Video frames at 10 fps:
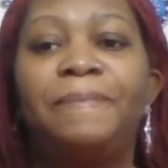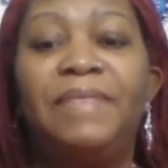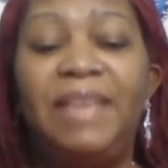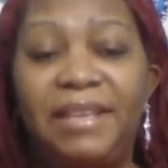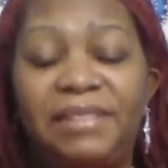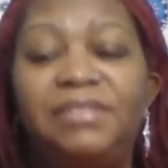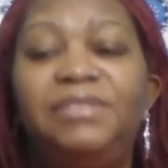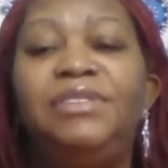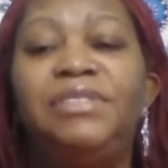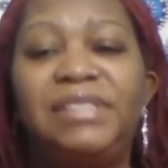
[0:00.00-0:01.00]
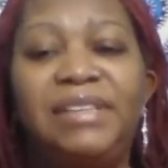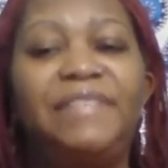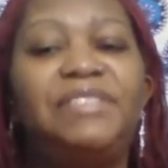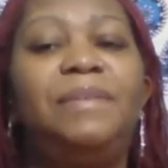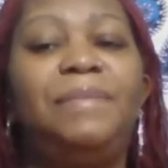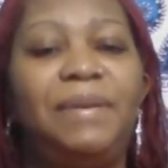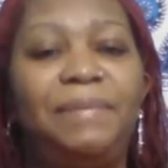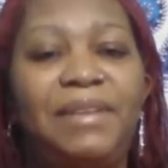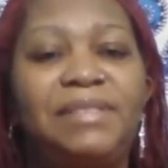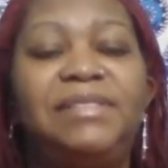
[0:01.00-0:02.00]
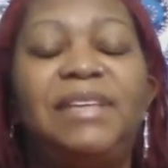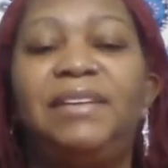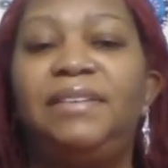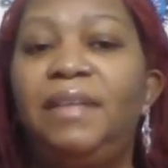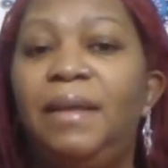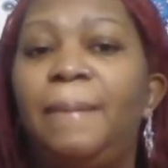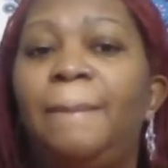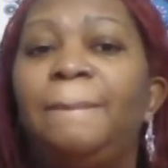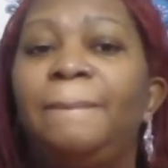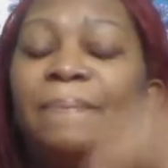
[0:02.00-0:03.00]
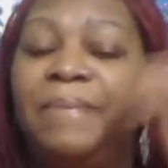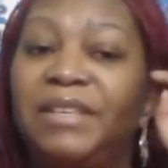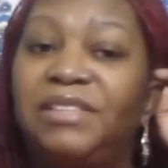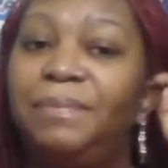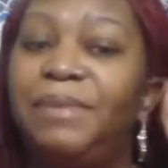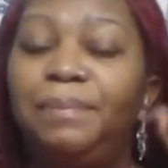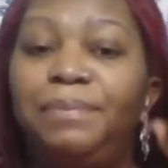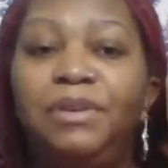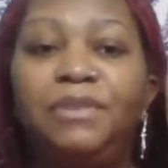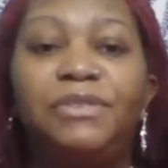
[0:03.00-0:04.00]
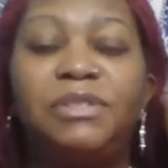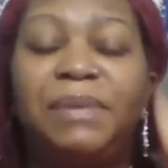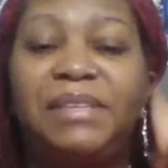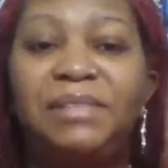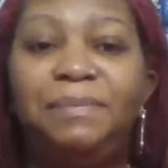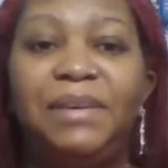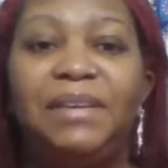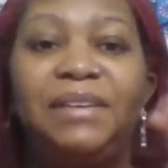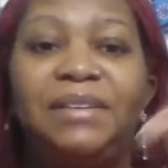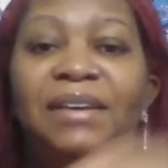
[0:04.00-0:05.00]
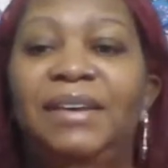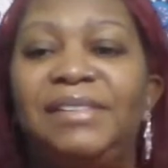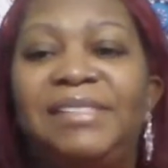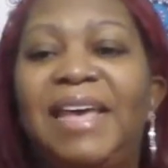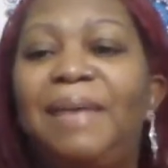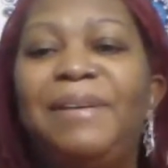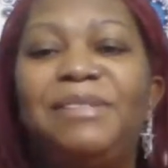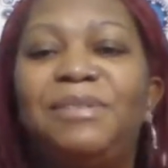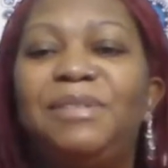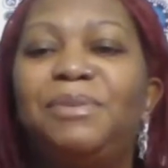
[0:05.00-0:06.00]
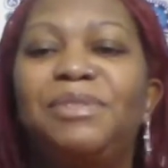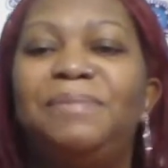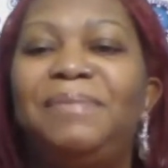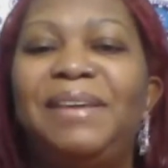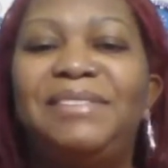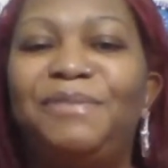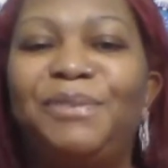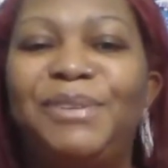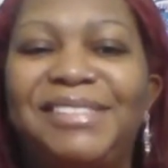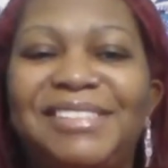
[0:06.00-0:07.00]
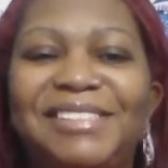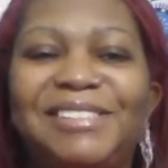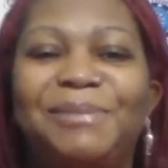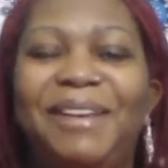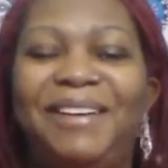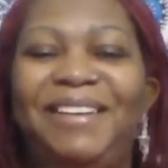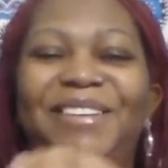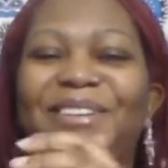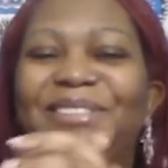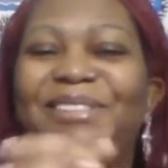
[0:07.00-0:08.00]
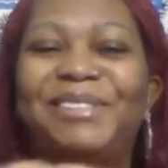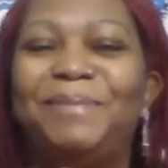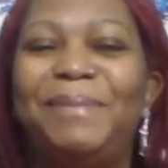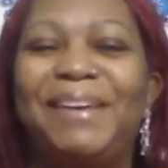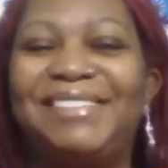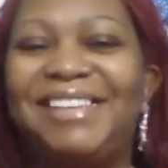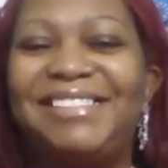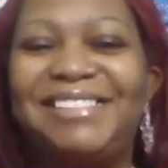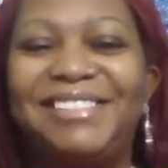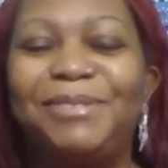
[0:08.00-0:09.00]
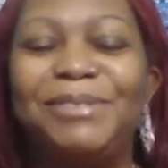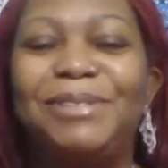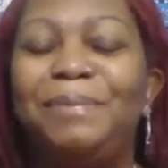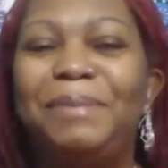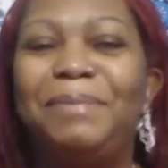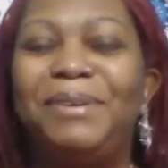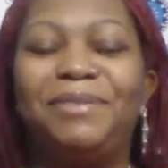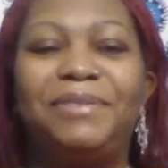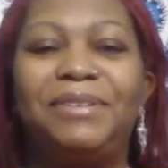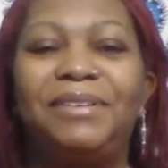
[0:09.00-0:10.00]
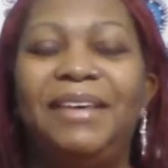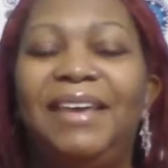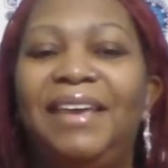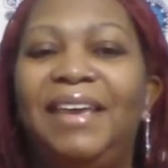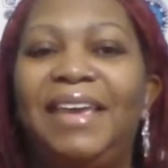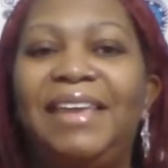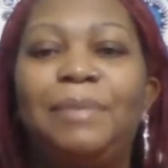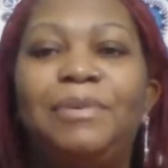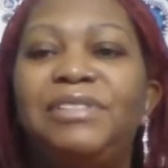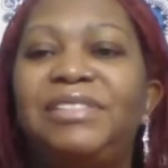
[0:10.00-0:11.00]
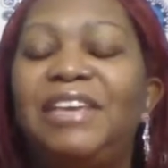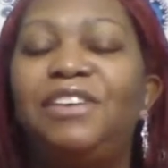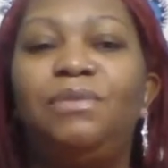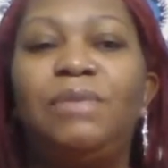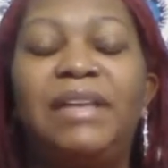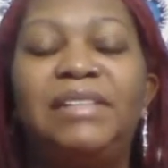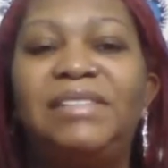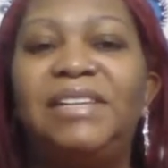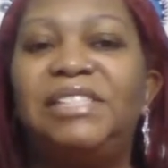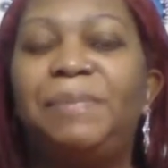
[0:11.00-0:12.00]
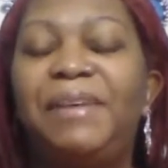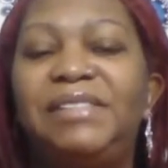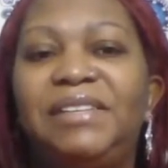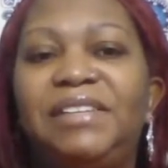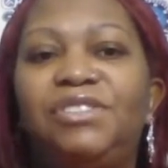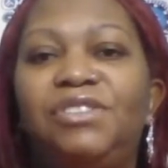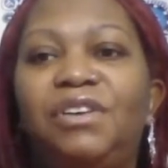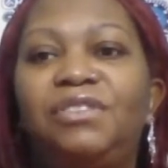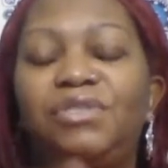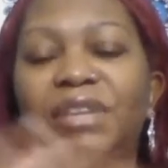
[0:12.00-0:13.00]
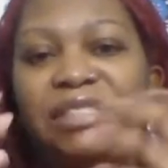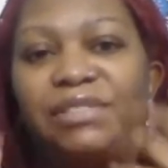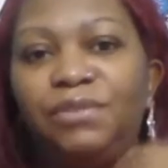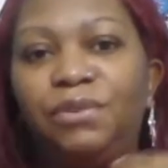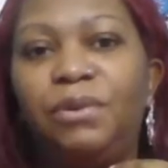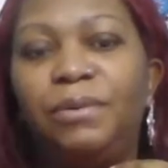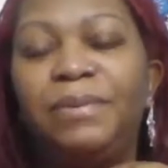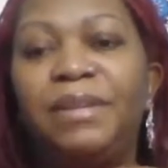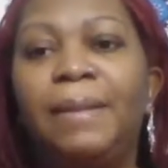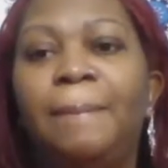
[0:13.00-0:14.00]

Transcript: Yes, New Year's Eve, it's going to be amazing, Dana. It's going to be a beautiful space to be in. Tab has one of the most amazing voices as well, to do meditation. So it's going to be beautiful. And I'm going to take you right into that space to get y'all transformed